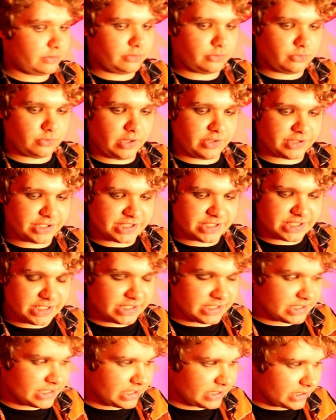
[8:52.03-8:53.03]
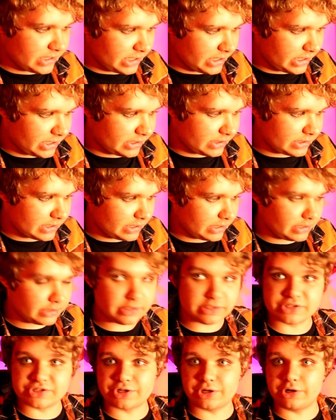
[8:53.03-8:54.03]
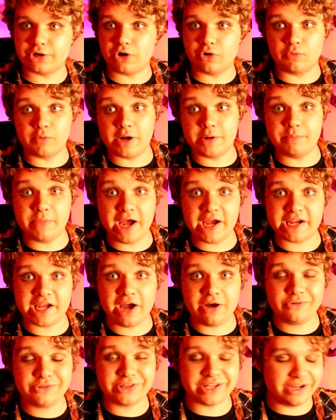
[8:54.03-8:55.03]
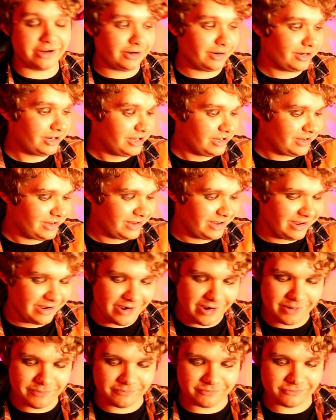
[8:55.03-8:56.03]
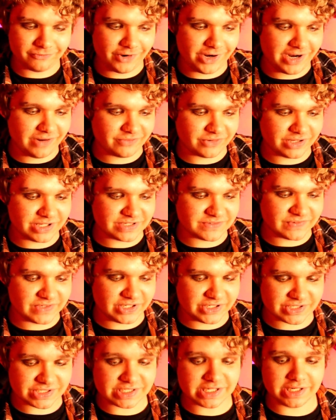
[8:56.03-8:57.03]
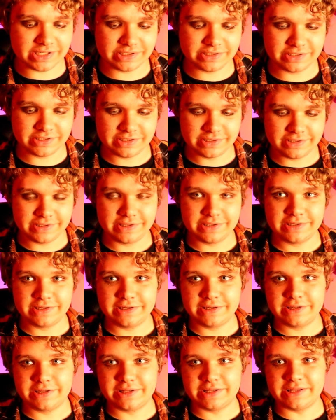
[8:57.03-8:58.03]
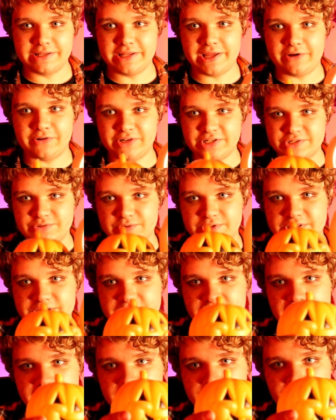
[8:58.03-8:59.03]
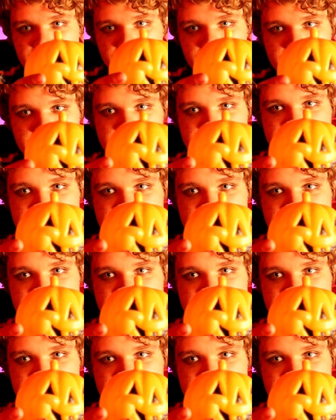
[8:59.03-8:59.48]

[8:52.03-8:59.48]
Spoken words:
throughout the season, and it's gonna go right back out there right after this video's done. Now this one's kind of broken.